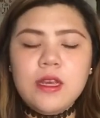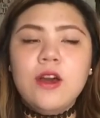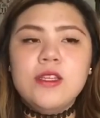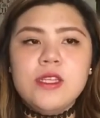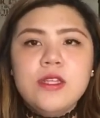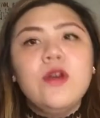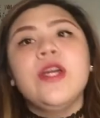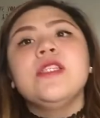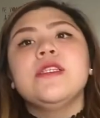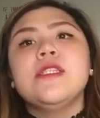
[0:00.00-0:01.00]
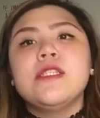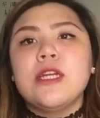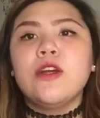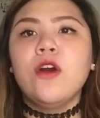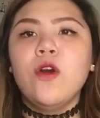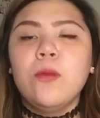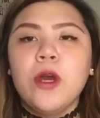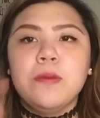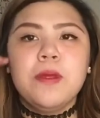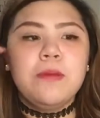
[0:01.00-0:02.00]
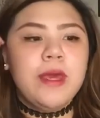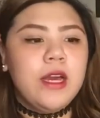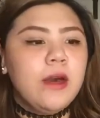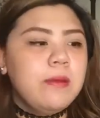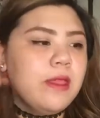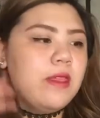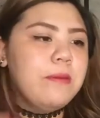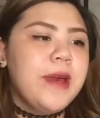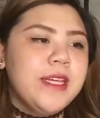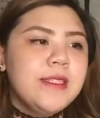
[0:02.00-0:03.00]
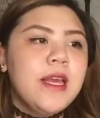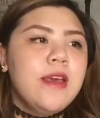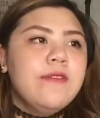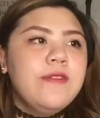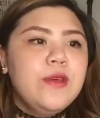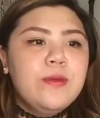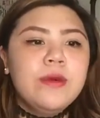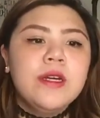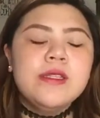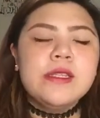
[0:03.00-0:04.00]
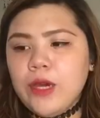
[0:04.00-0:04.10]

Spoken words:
cousin ko and sa sister ko who bought me makeup in the past few months.